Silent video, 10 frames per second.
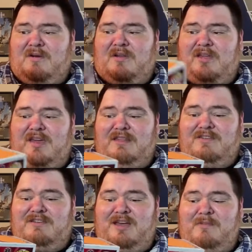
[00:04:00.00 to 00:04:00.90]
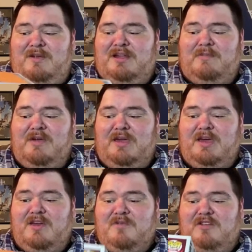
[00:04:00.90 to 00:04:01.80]
really into WWE
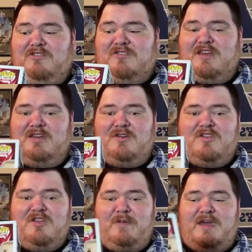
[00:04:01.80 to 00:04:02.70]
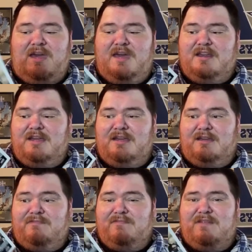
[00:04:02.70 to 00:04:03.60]
as much as I used to be, and
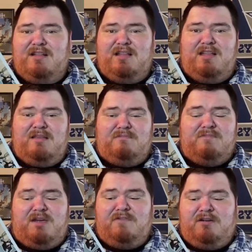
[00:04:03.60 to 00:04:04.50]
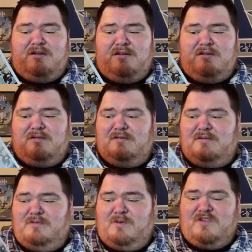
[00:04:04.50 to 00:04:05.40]
I never
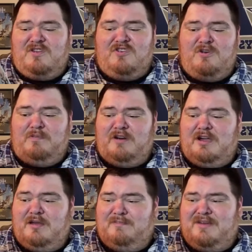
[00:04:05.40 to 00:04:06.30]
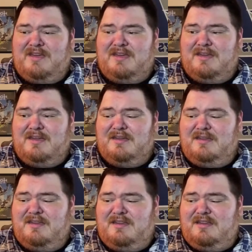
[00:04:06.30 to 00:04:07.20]
was a big
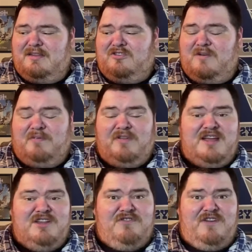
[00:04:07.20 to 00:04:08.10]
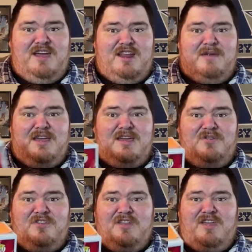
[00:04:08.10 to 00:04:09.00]
Triple H fan. I
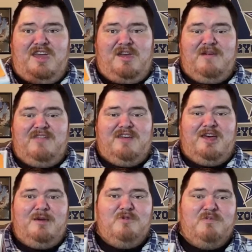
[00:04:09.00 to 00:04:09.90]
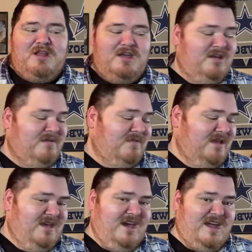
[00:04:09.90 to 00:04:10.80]
used to like him at times, but I
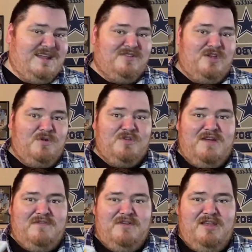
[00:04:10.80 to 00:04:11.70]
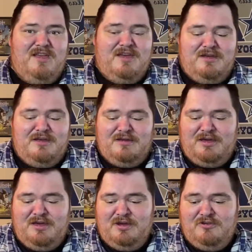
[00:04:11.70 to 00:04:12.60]
honestly was never really a
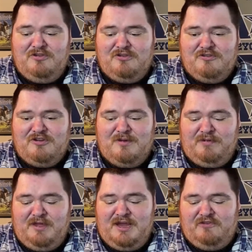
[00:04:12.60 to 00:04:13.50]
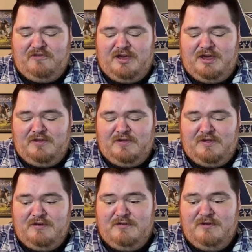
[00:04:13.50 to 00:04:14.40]
huge Triple H fan,
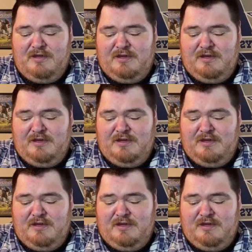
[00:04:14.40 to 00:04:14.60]
so